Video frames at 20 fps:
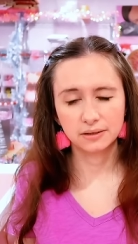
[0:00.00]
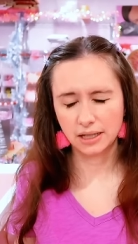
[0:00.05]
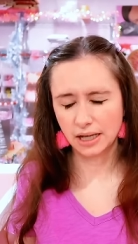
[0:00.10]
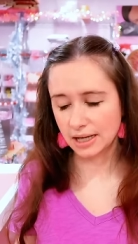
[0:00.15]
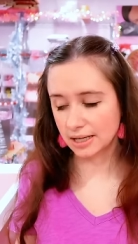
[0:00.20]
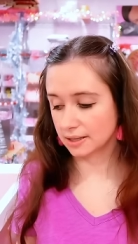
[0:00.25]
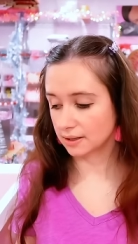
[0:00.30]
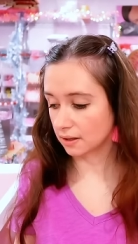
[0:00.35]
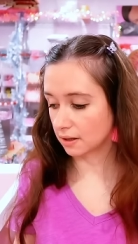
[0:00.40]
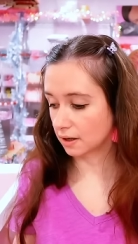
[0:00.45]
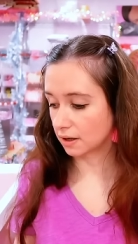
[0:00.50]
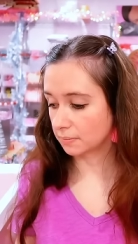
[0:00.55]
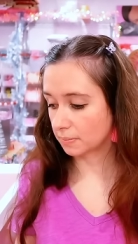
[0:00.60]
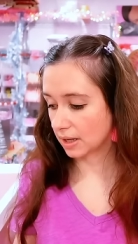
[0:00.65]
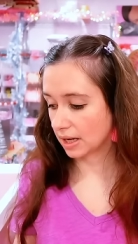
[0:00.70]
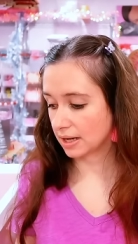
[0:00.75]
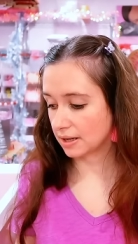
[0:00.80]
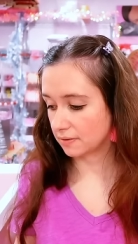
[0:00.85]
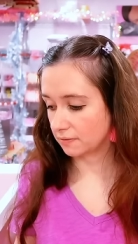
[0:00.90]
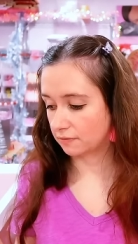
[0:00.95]
like on
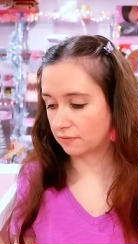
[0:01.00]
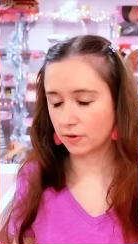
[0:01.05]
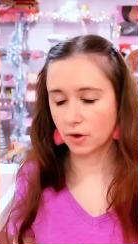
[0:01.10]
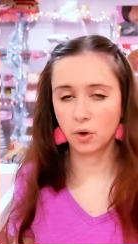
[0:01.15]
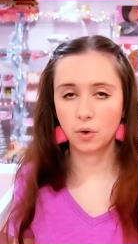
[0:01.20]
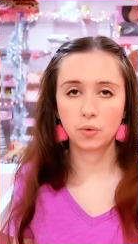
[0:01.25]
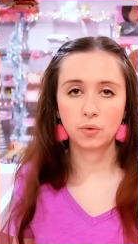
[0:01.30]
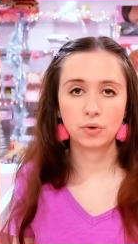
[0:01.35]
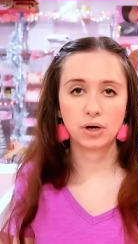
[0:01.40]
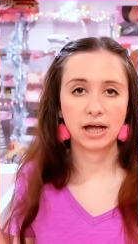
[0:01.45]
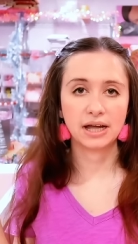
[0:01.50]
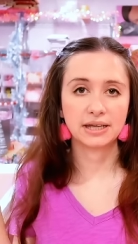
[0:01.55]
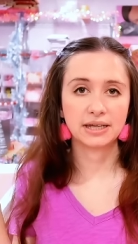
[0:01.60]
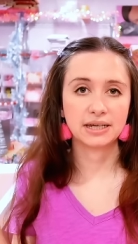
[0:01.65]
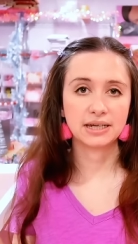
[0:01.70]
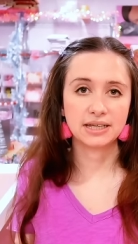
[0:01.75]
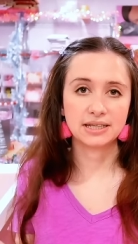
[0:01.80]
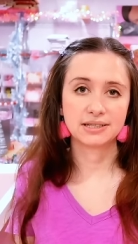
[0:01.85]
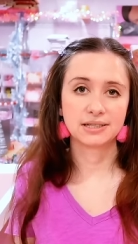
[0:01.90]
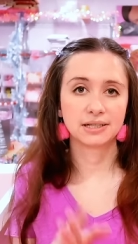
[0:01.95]
my phone, I
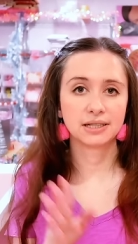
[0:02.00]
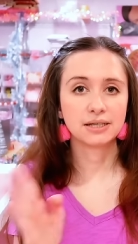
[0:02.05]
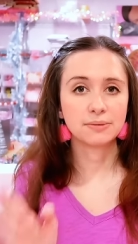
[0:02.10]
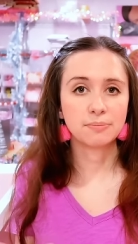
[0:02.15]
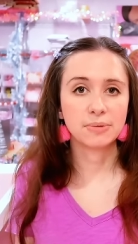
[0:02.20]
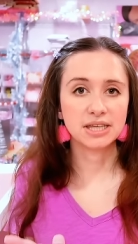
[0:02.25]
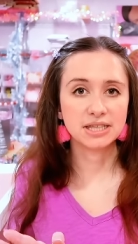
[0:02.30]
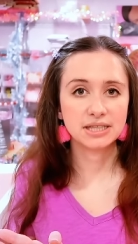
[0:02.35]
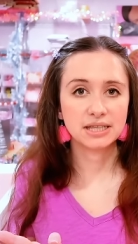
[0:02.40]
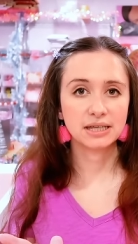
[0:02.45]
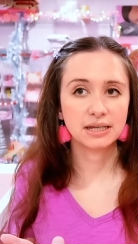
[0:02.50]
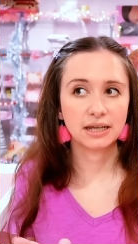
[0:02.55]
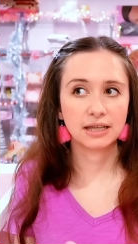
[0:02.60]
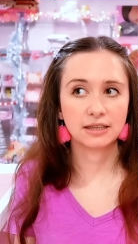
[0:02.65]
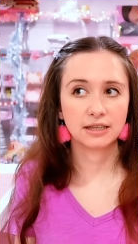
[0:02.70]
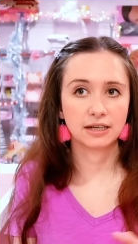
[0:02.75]
can easily miss it